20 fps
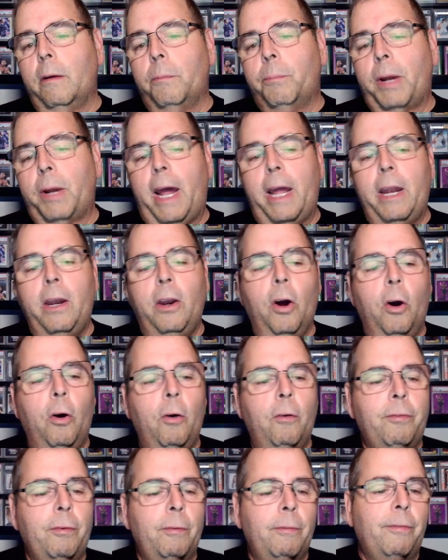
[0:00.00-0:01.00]
But I
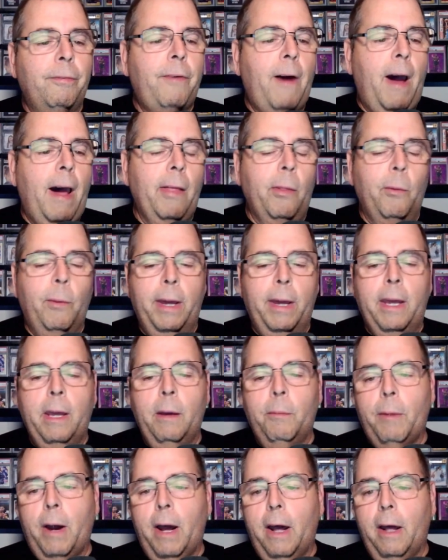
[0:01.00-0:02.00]
know from following
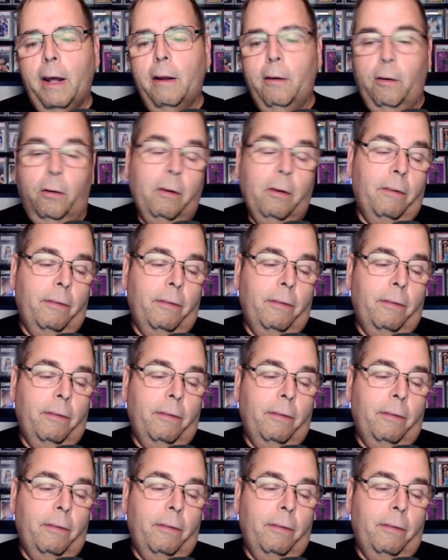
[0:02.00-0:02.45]
him on